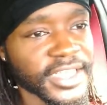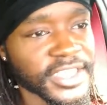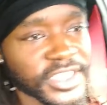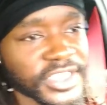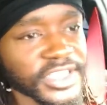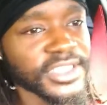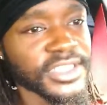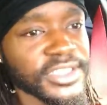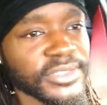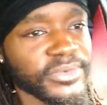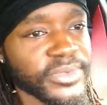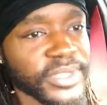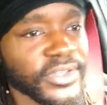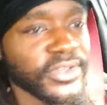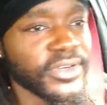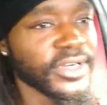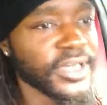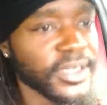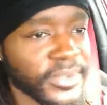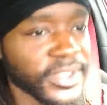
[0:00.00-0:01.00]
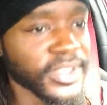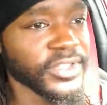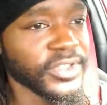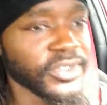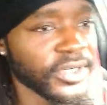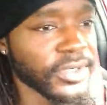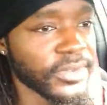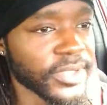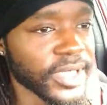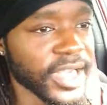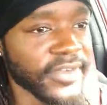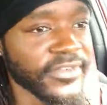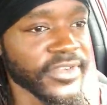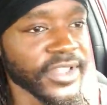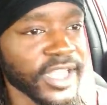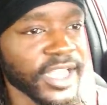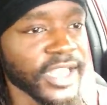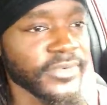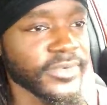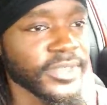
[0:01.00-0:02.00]
Shoot, we doing what
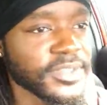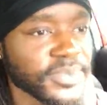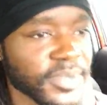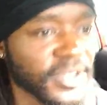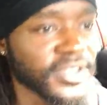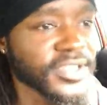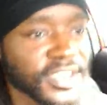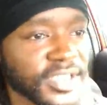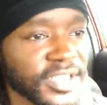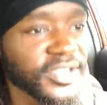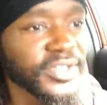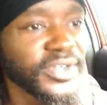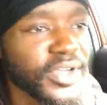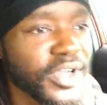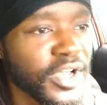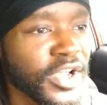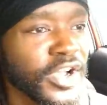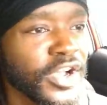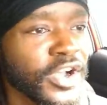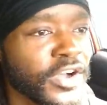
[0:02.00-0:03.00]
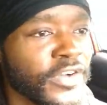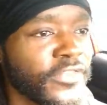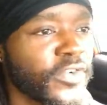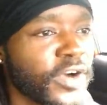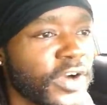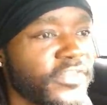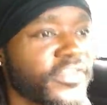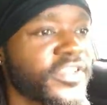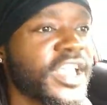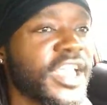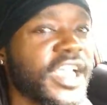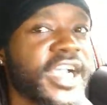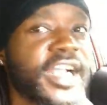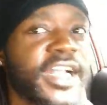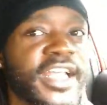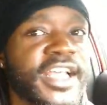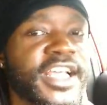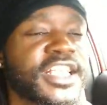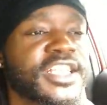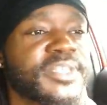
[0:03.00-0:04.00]
everything we supposed to do. Whatever gear it
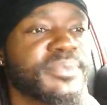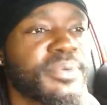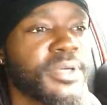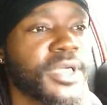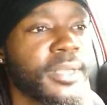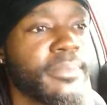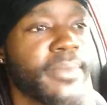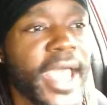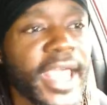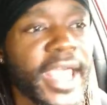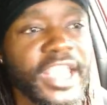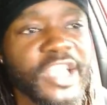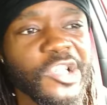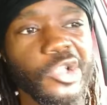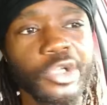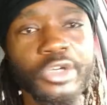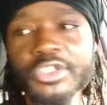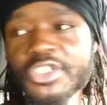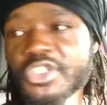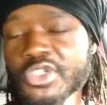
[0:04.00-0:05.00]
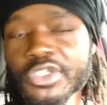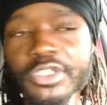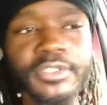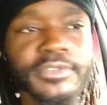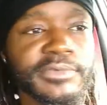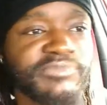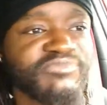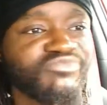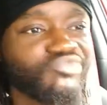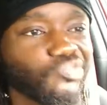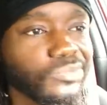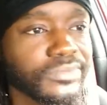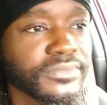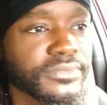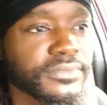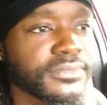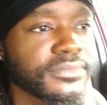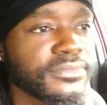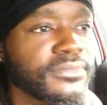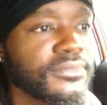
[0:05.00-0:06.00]
is, put it back in neutral.
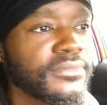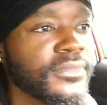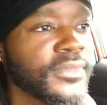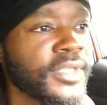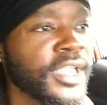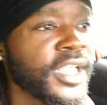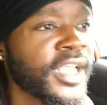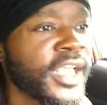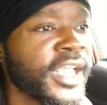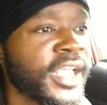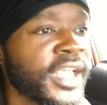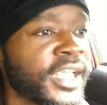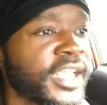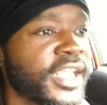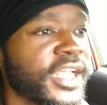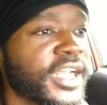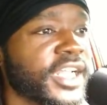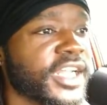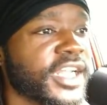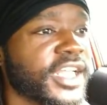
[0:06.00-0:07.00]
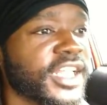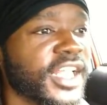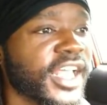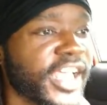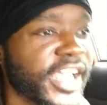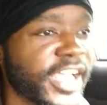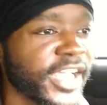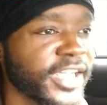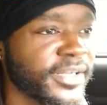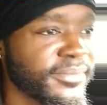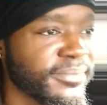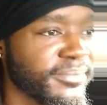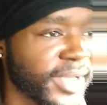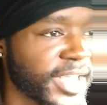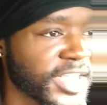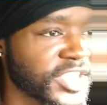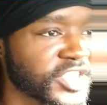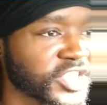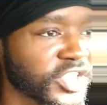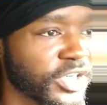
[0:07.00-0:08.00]
Get in the lane.
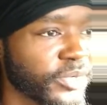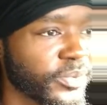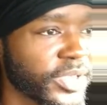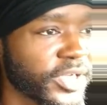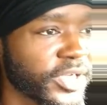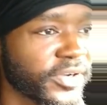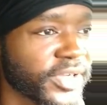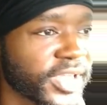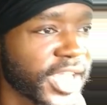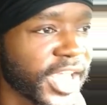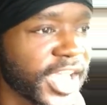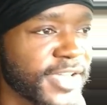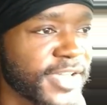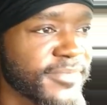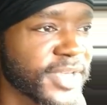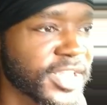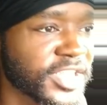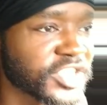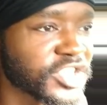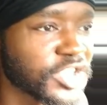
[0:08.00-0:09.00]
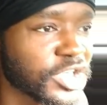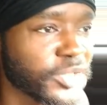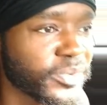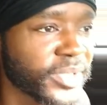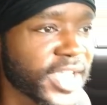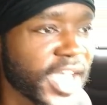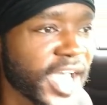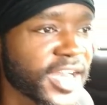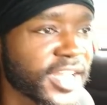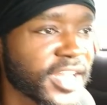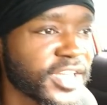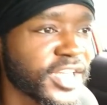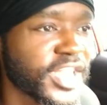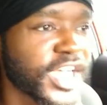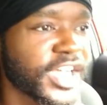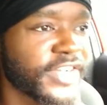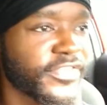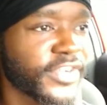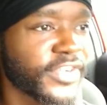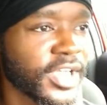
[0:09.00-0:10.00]
Make sure we okay. Make sure we got
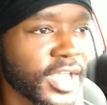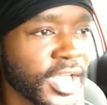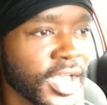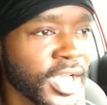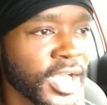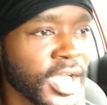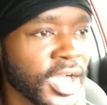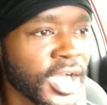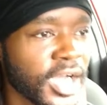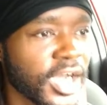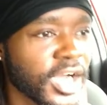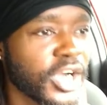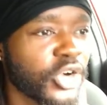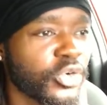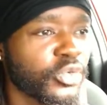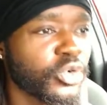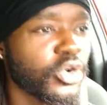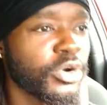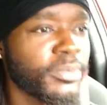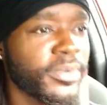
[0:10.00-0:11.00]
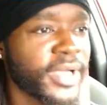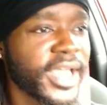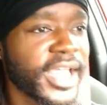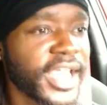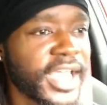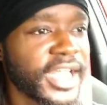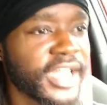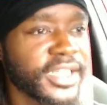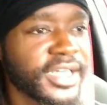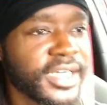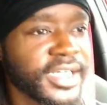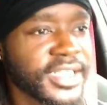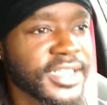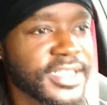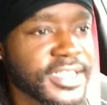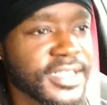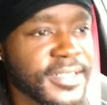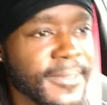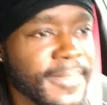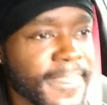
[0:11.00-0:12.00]
enough room ahead of
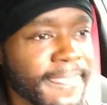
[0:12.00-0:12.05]
us.